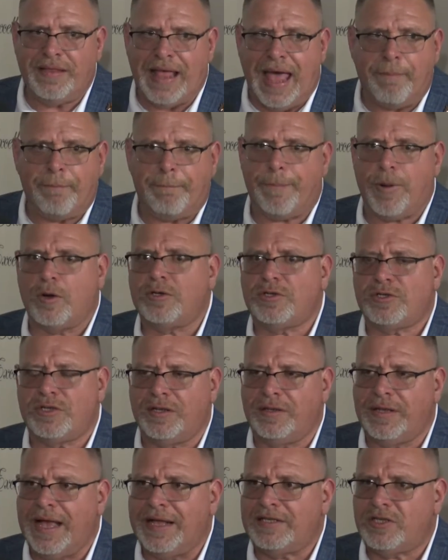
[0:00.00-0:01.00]
that
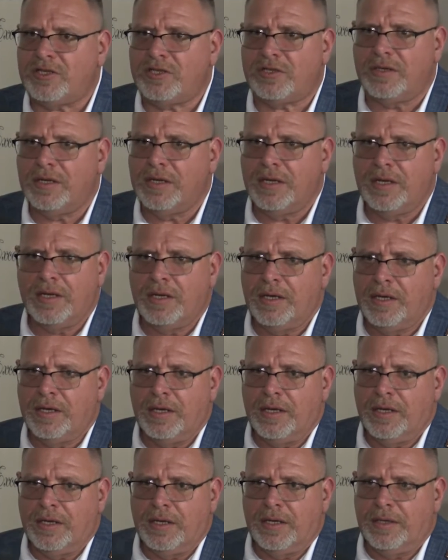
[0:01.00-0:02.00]
person that's
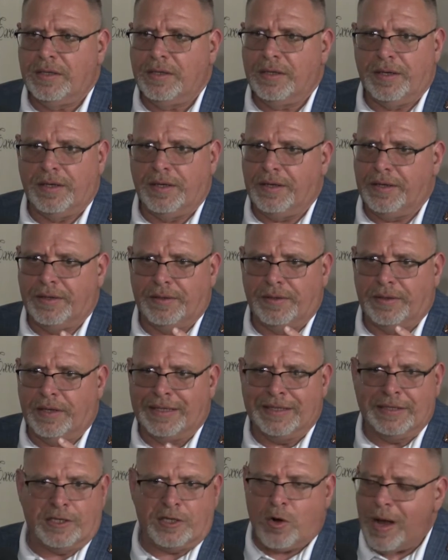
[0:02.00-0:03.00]

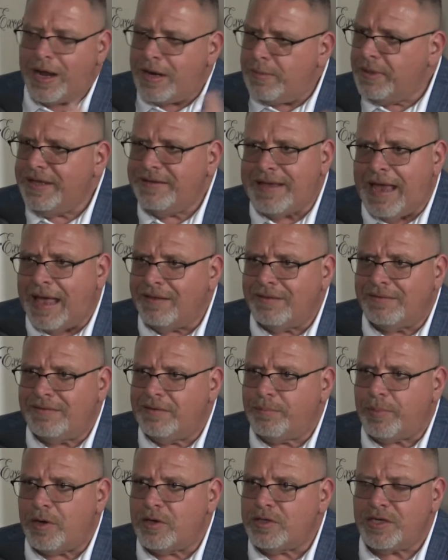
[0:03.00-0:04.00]
incredibly
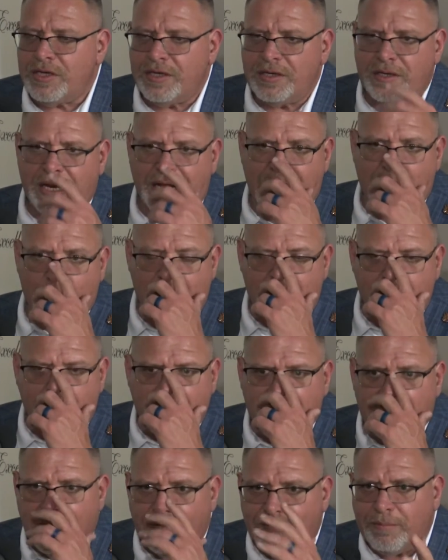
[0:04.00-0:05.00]
talented person,
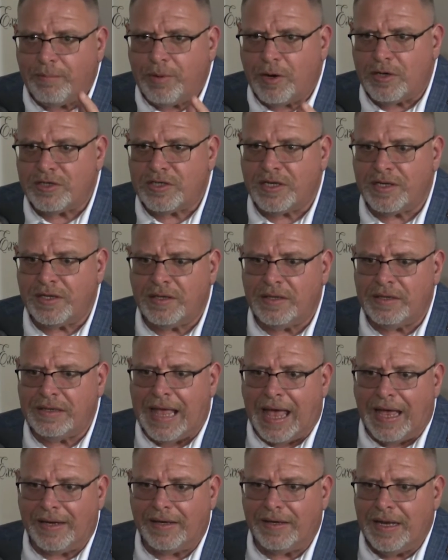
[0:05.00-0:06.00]
incredibly loving person
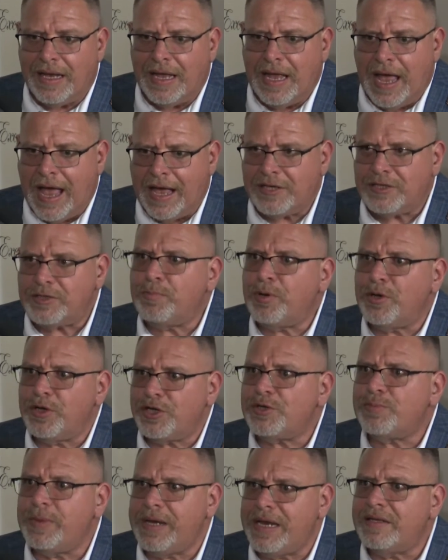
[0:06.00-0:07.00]
that has
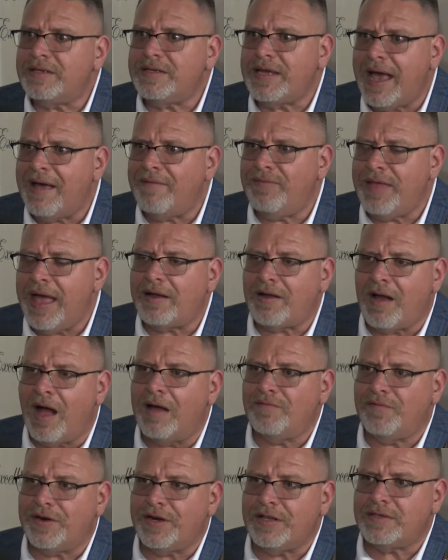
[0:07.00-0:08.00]
pushed me to have that
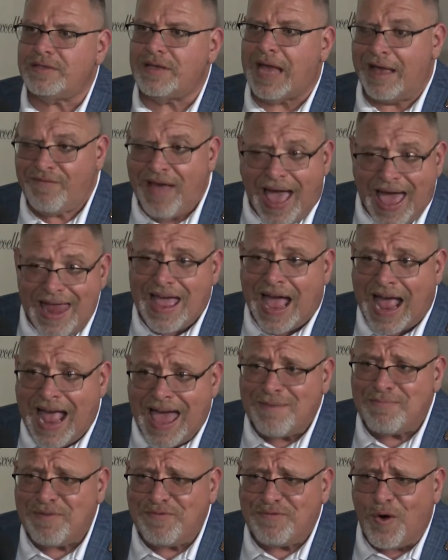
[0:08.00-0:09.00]
confidence. I've had it, I
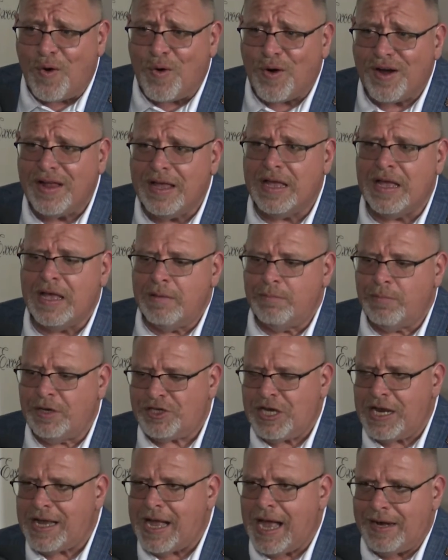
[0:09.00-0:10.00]
had it before, but
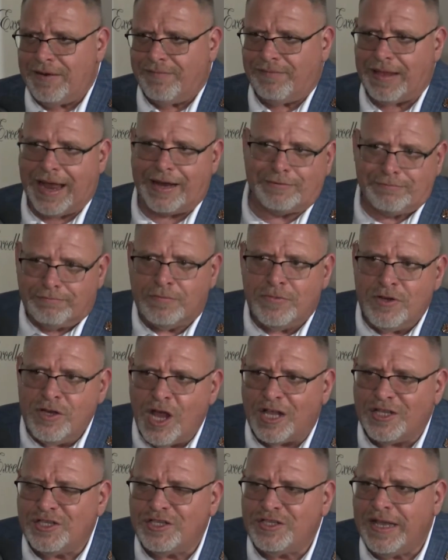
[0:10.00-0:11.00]
she kind of like
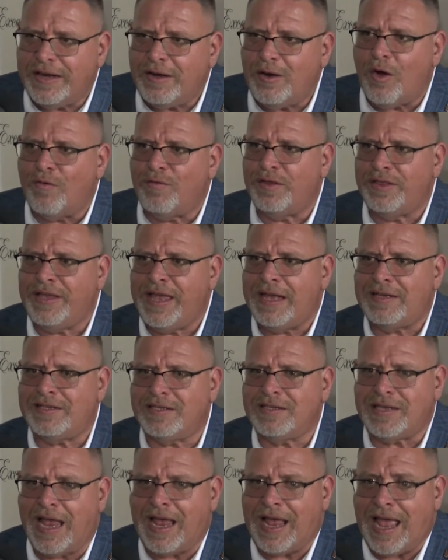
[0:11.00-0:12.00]
nudged it over the edge
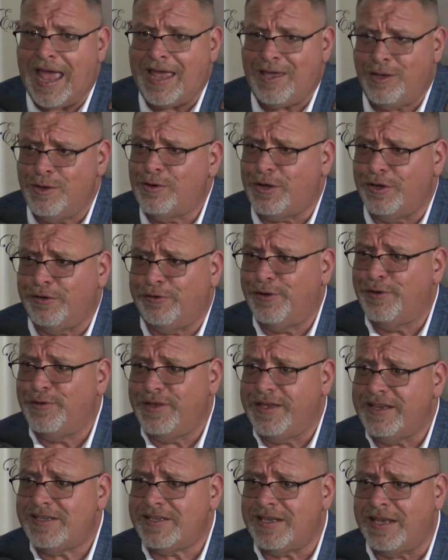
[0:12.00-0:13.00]
and saying, "Hey, you could do
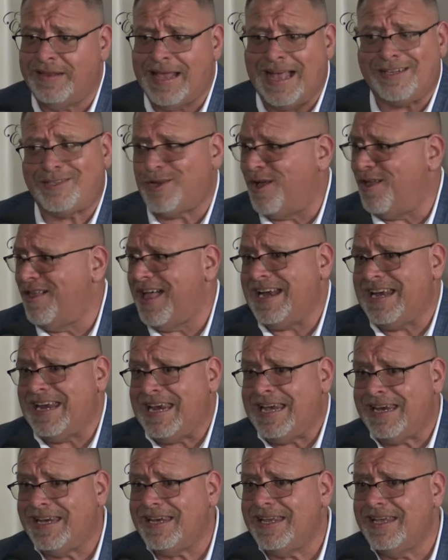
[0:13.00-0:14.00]
this," and that's all I
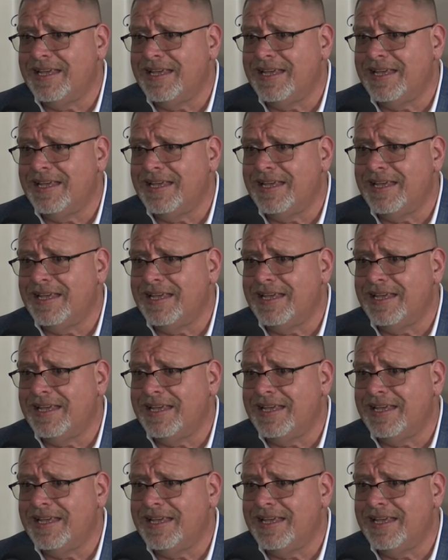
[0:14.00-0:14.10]
needed